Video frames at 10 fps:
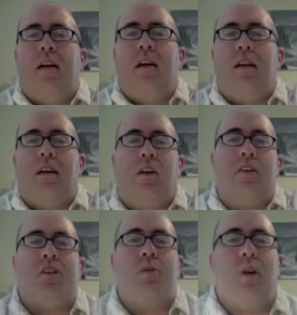He
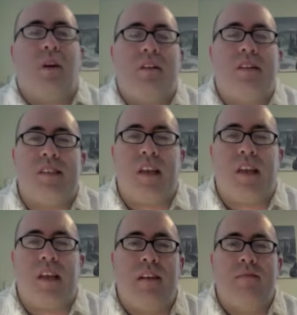also went on to
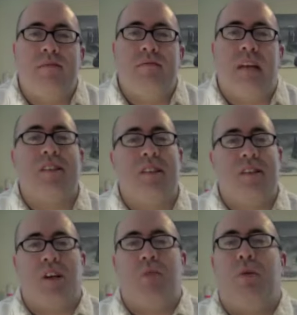say, as an
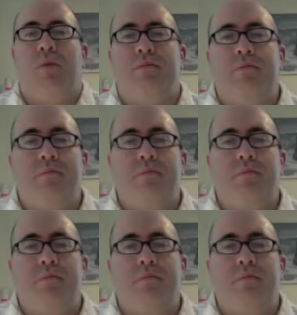example,